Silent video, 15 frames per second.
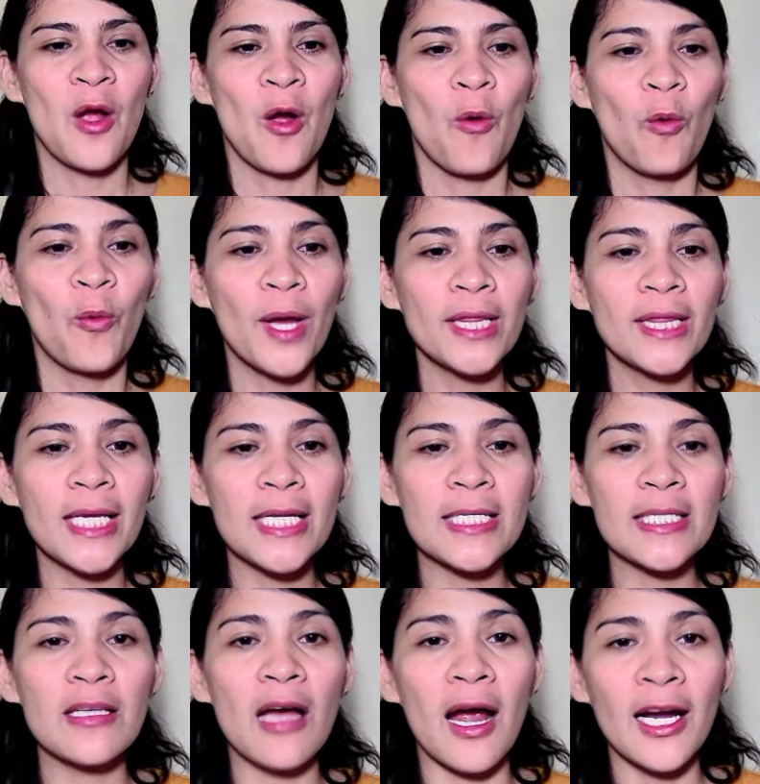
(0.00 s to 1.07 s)
What is
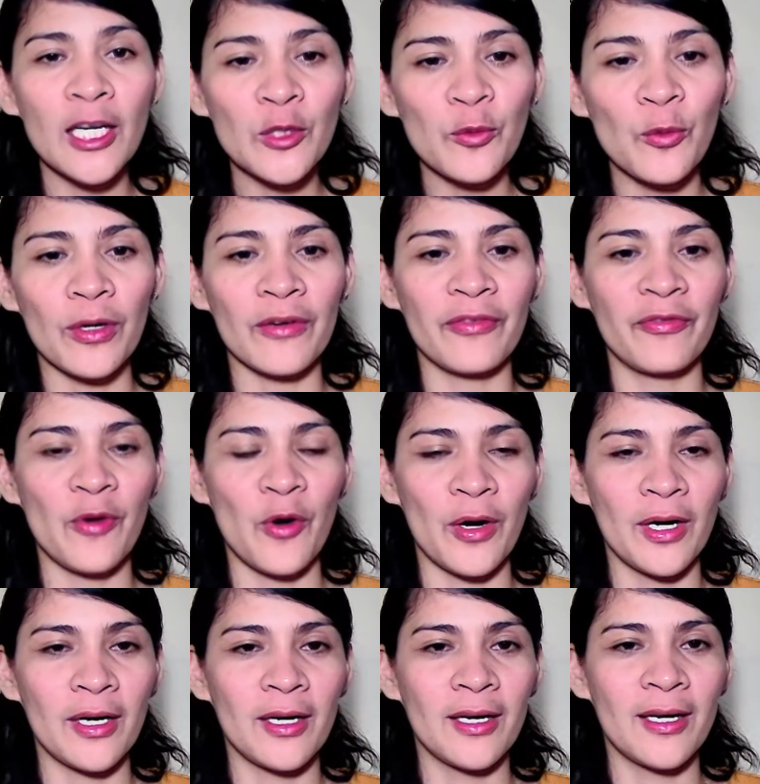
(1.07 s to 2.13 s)
the artwork
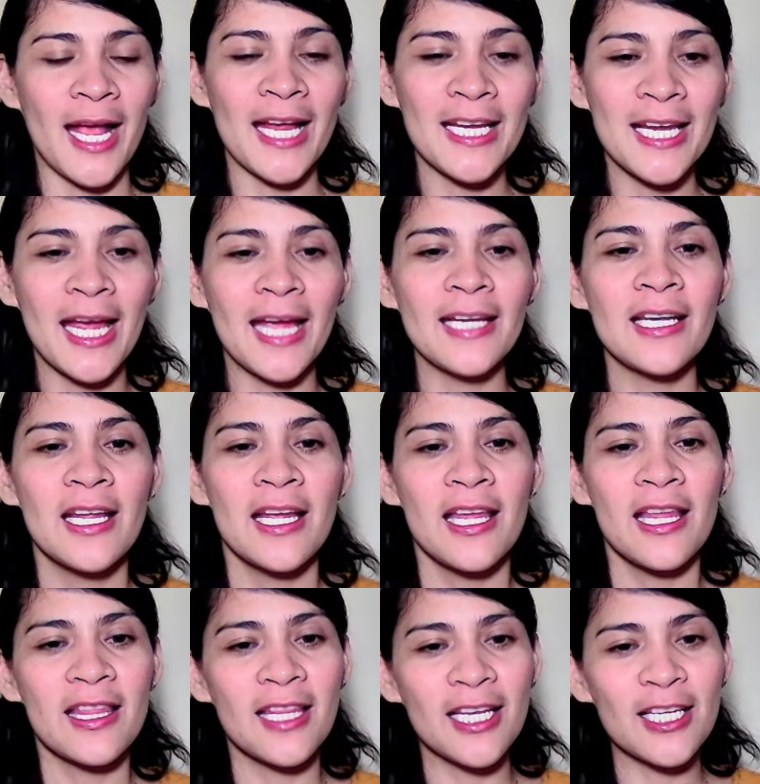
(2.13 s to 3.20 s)
for? Again,
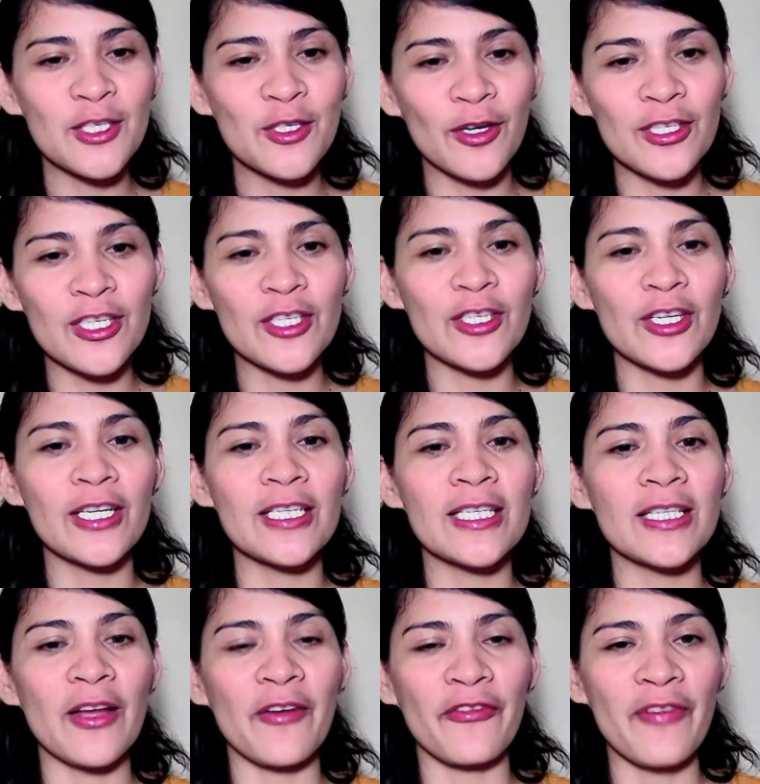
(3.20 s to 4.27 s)
this concerns
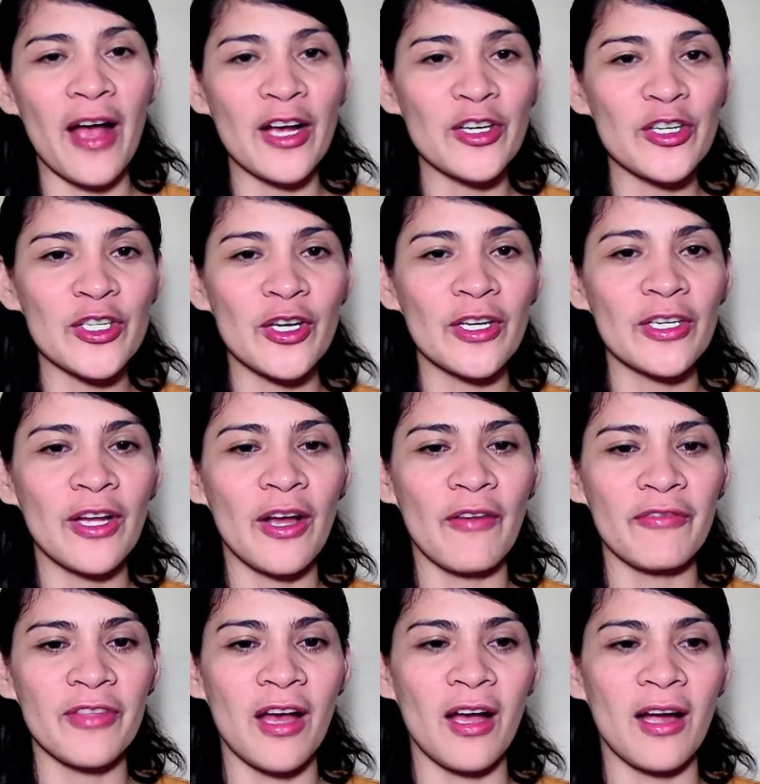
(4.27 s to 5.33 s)
the function
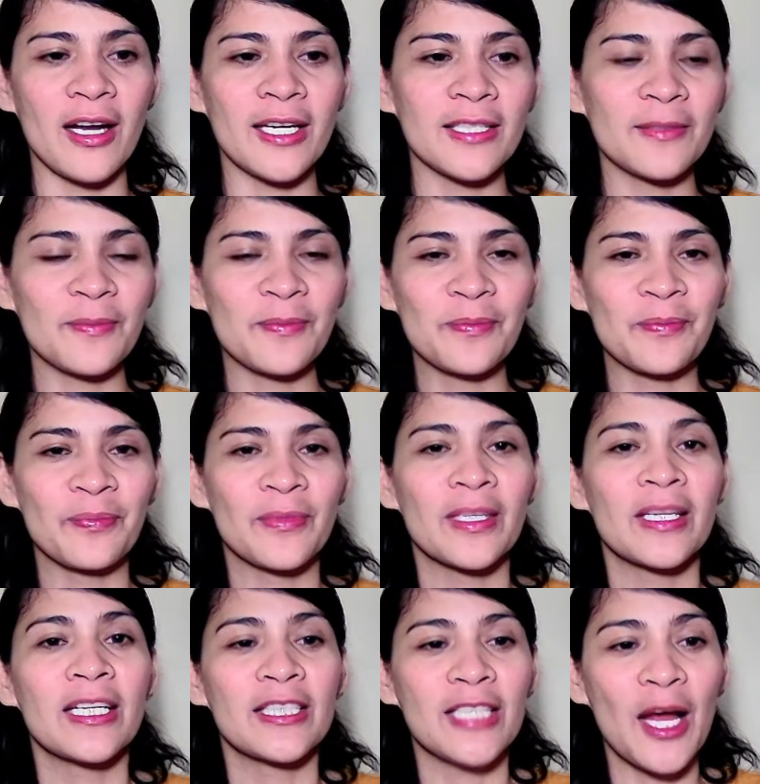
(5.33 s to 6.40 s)
of the art.
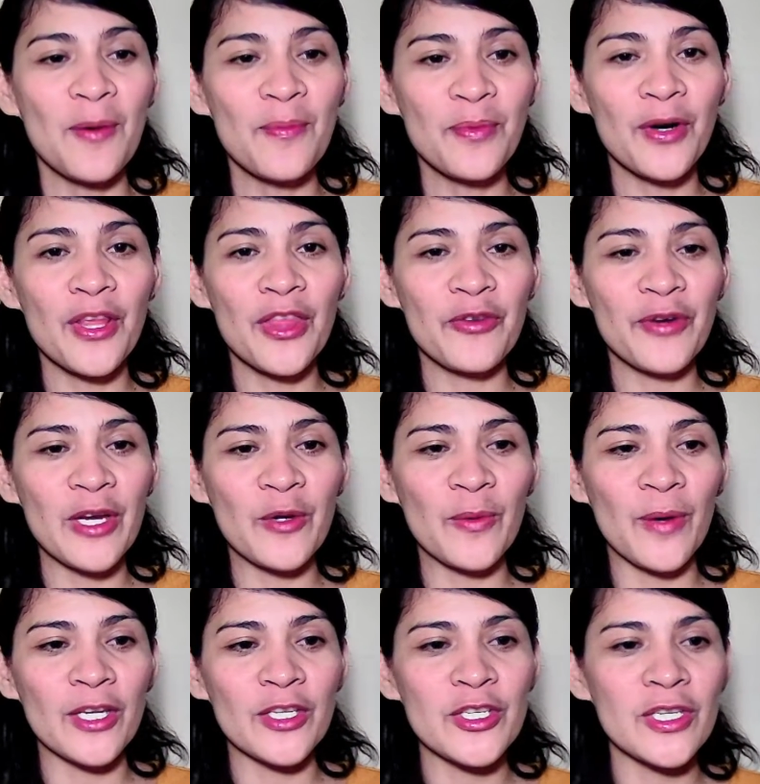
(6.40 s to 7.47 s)
Number three
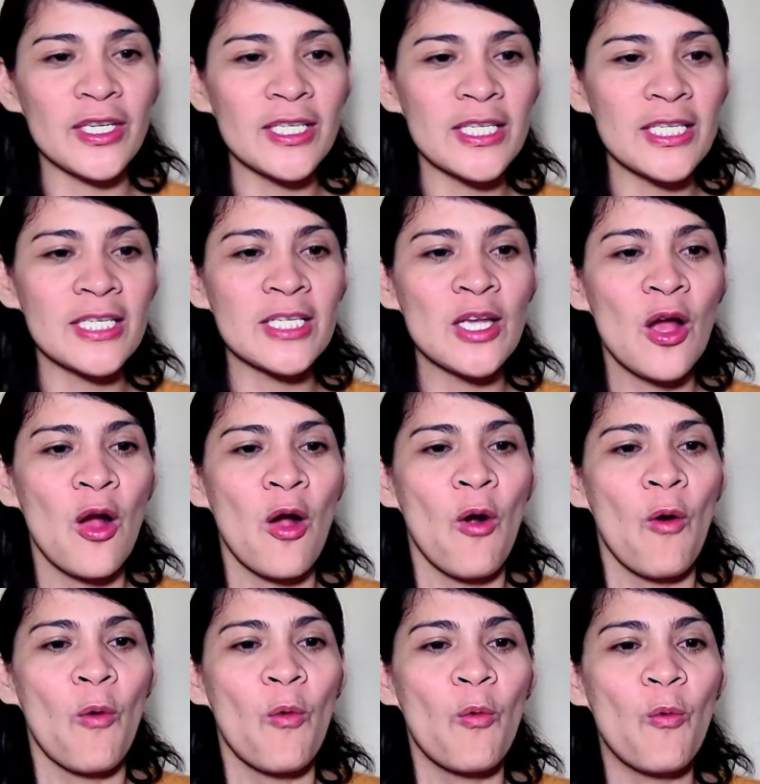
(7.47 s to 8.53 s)
questions,
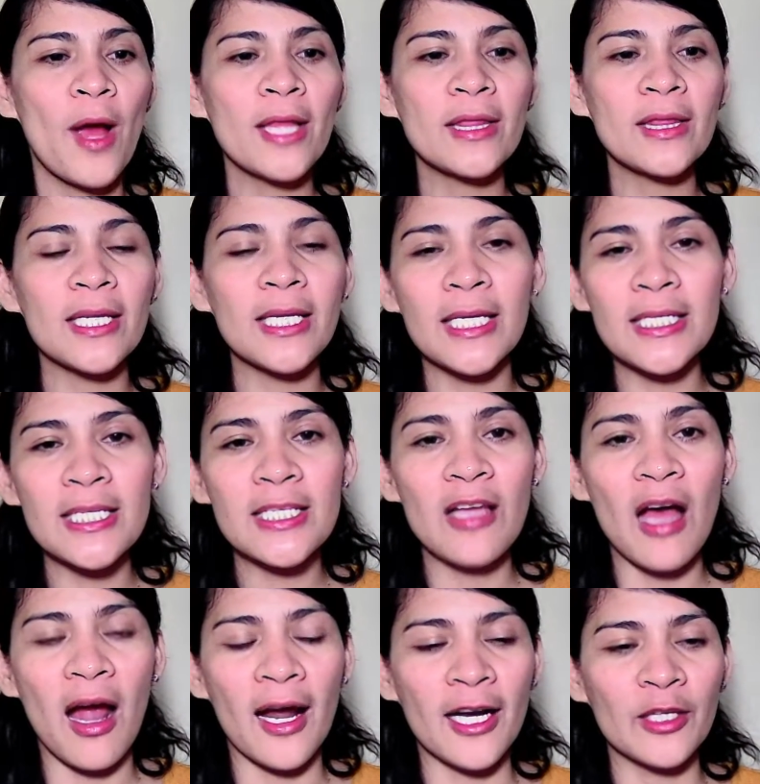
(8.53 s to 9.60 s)
what is
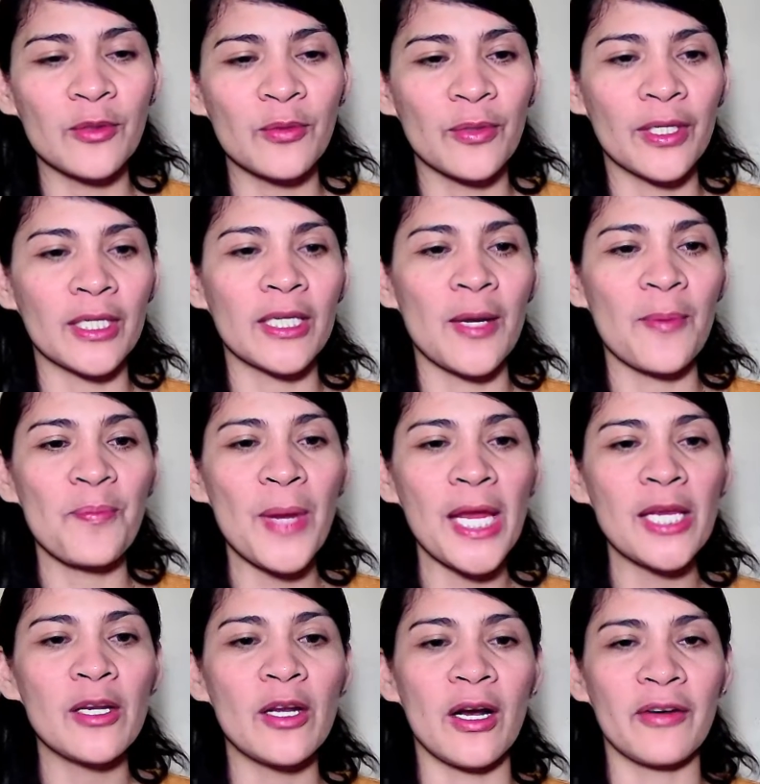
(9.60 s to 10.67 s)
the artwork
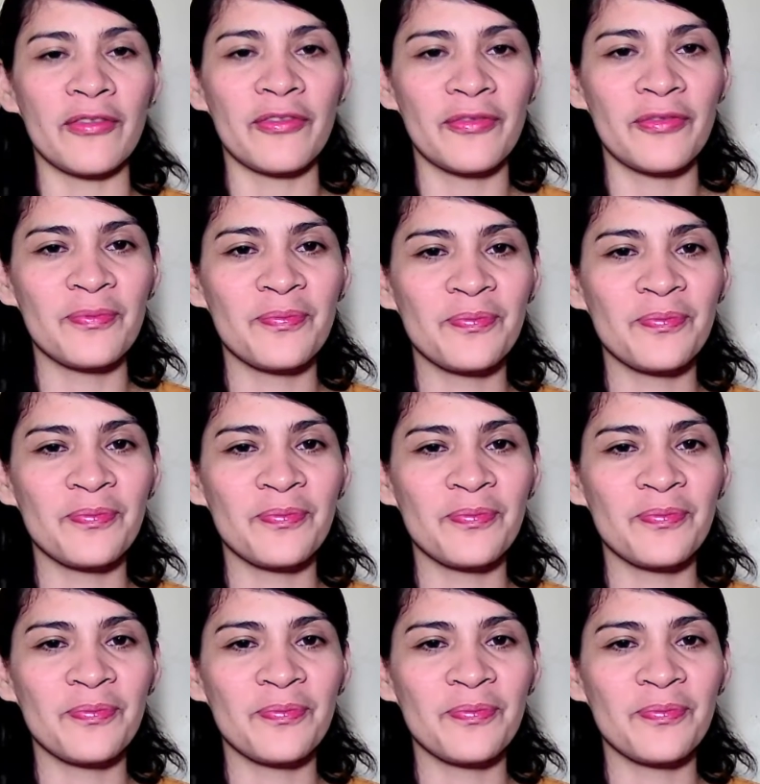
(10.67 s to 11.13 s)
made of?